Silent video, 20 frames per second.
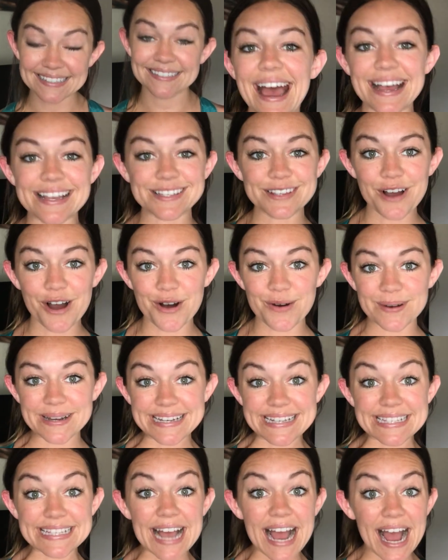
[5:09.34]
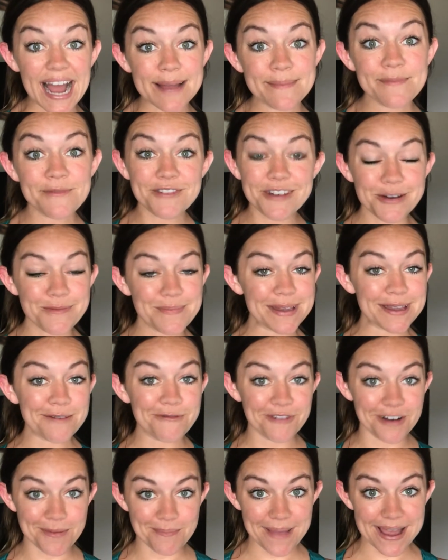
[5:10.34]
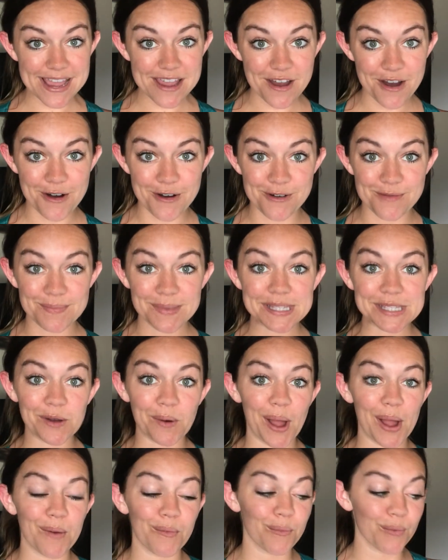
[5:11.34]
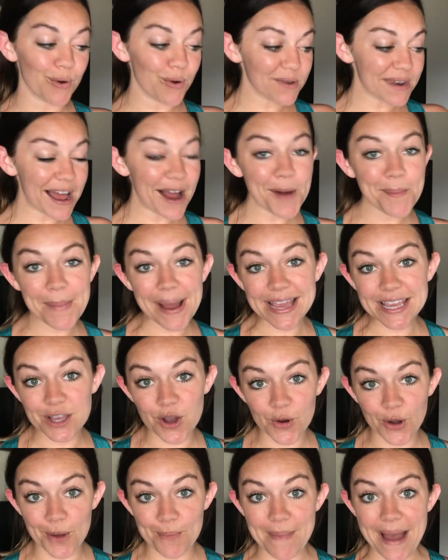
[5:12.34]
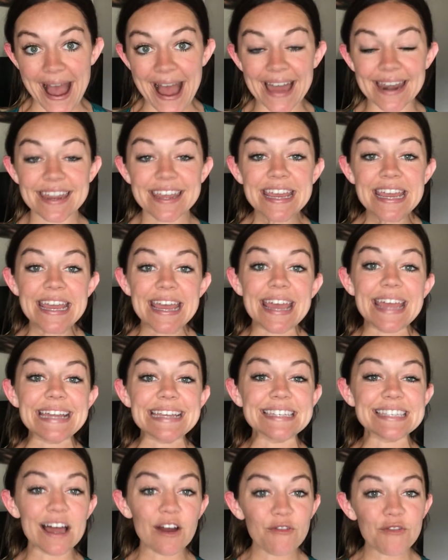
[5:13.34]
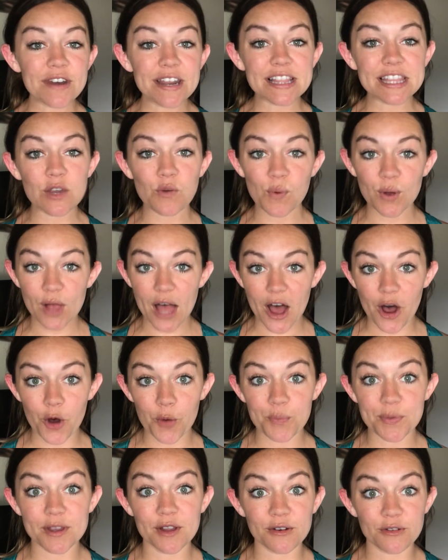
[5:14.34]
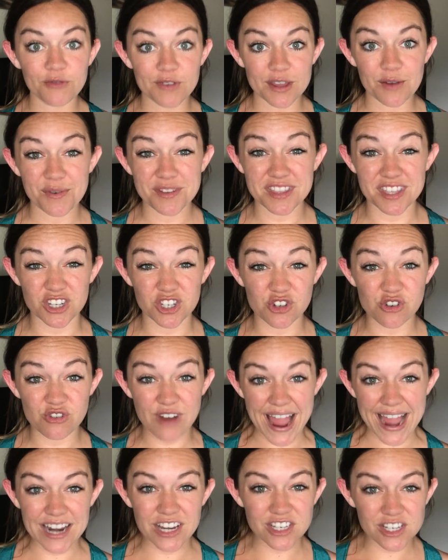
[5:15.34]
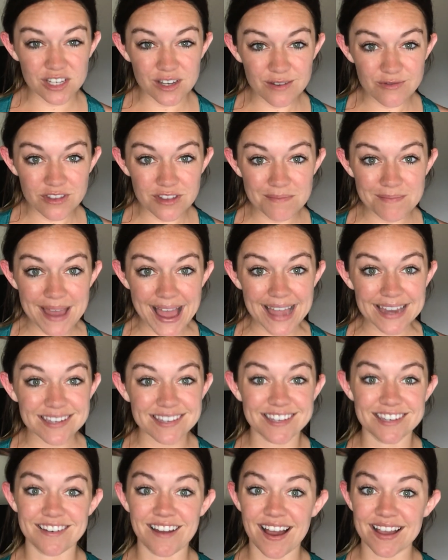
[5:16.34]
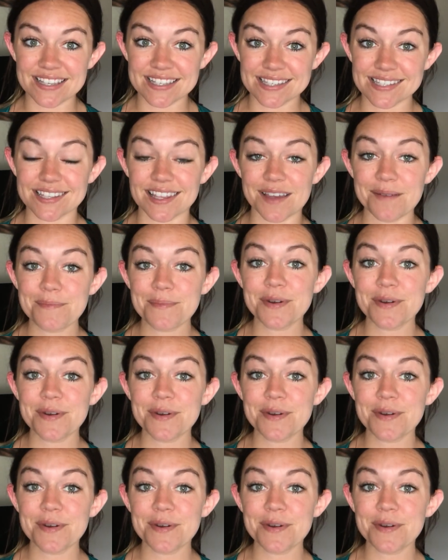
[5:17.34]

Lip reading: As always, I'm filming from my home, so I rolled out my yoga mat. It definitely will help your feet with the traction of the mat to not slip.